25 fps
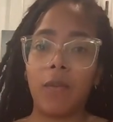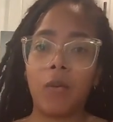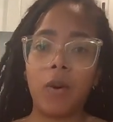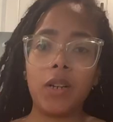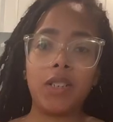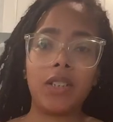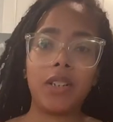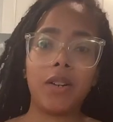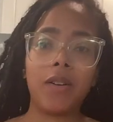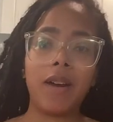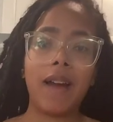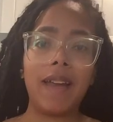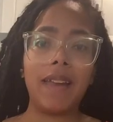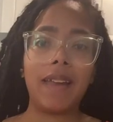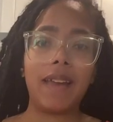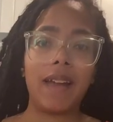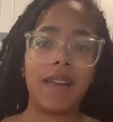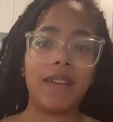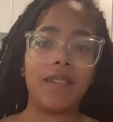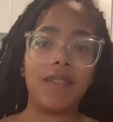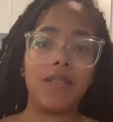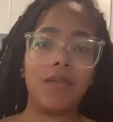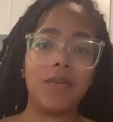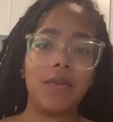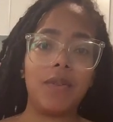What your height
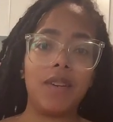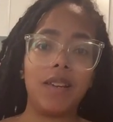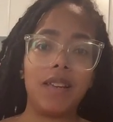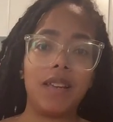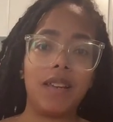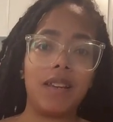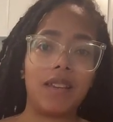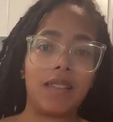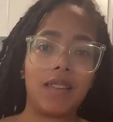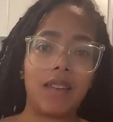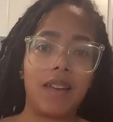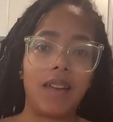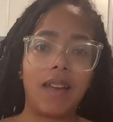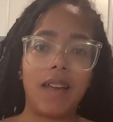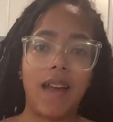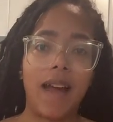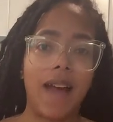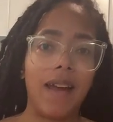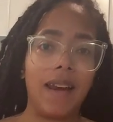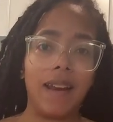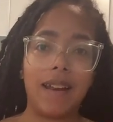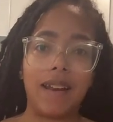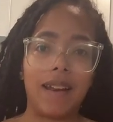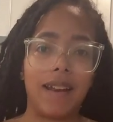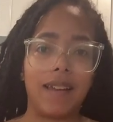got to do with anything?
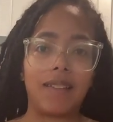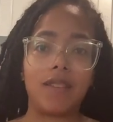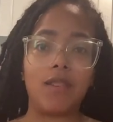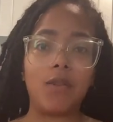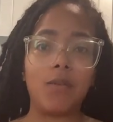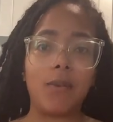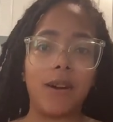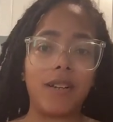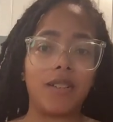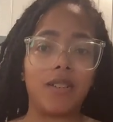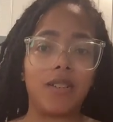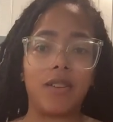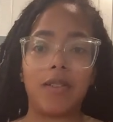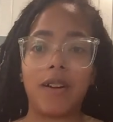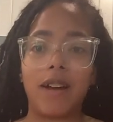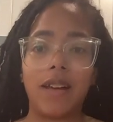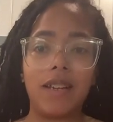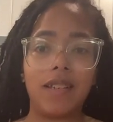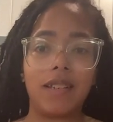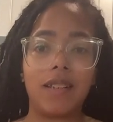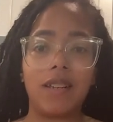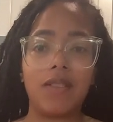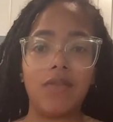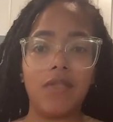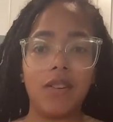I didn't ask you about your
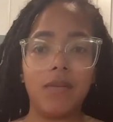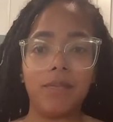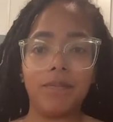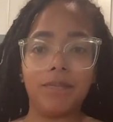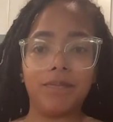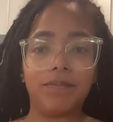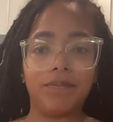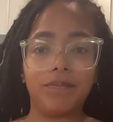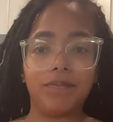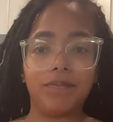height, Stephen.